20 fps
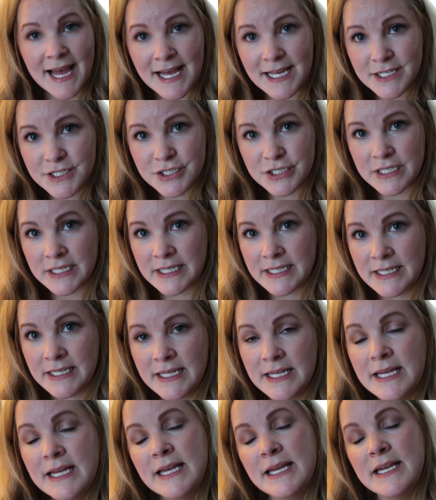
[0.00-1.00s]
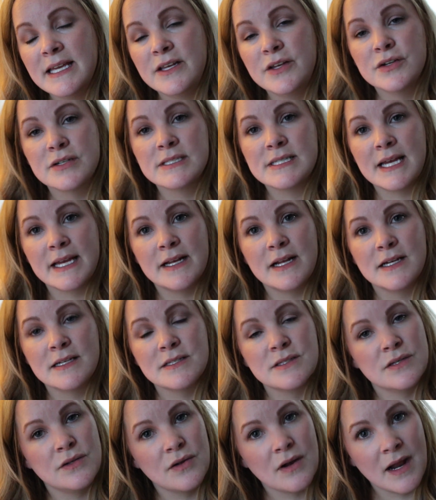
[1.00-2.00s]
action in your side
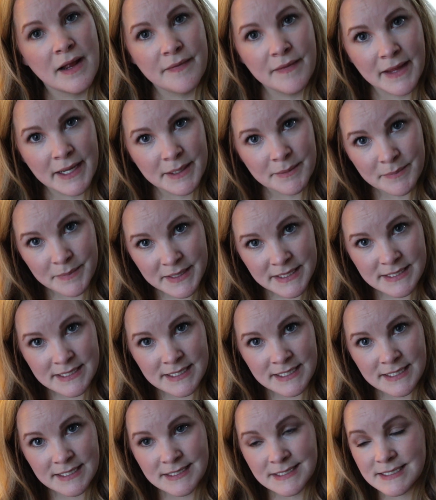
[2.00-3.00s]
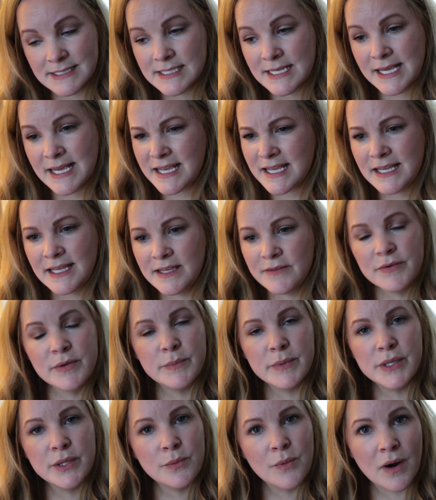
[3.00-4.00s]
hustle or online business,
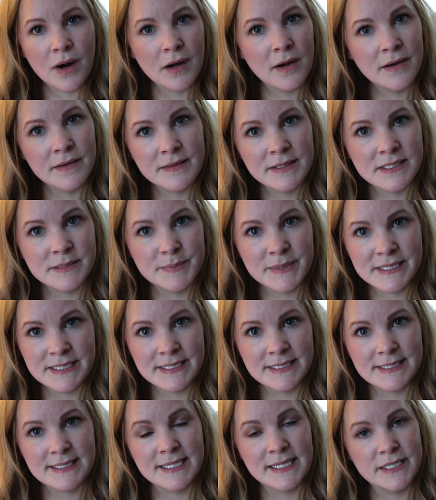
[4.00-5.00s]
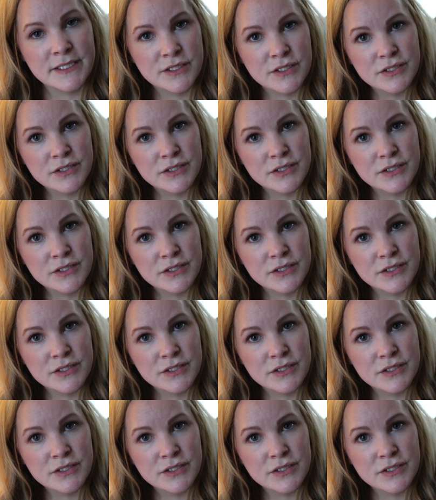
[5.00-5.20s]
even when you are in this busy stage.